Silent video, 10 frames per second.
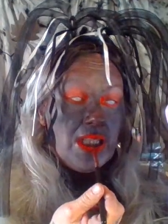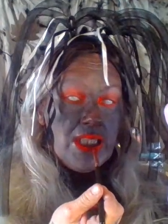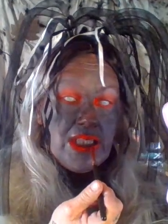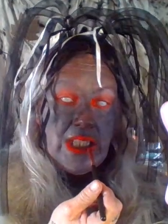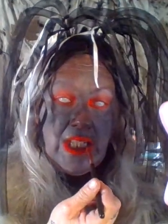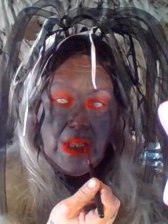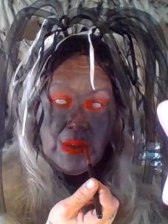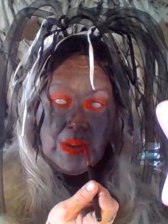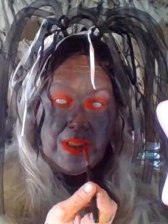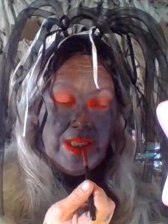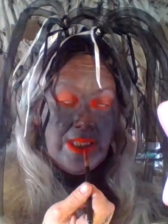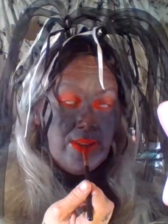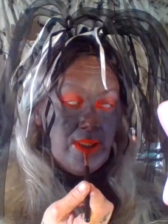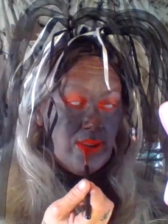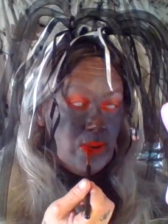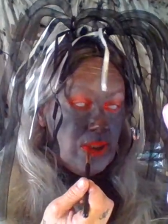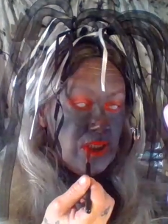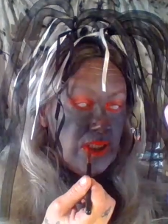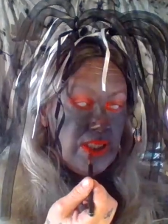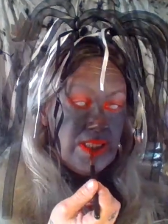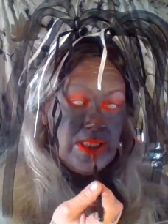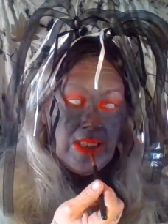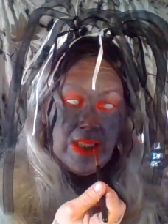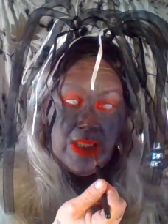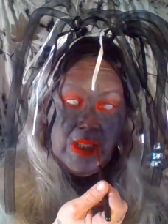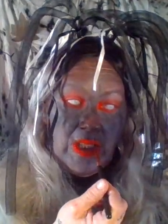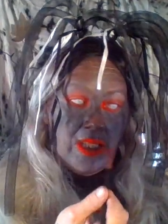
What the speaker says: To see how creative everyone did.